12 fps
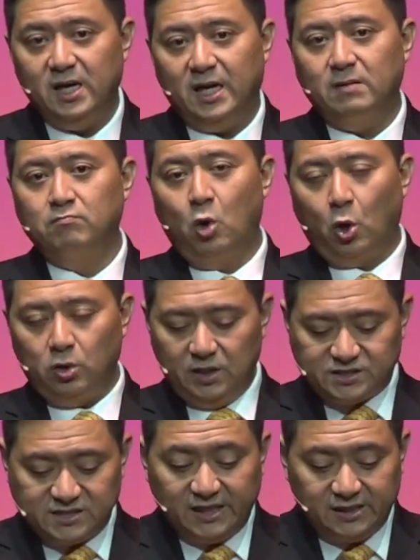and moral
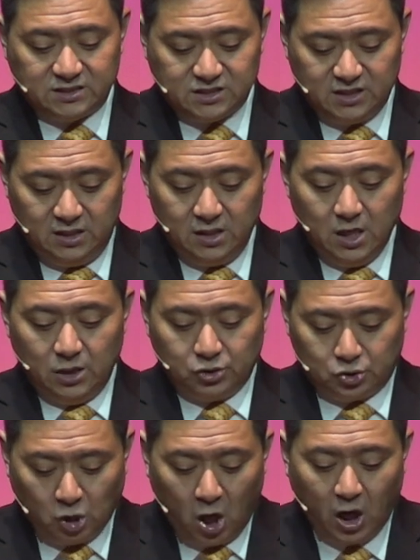ascendancy to
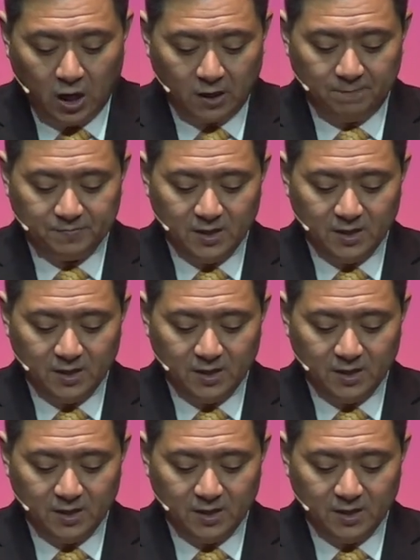talk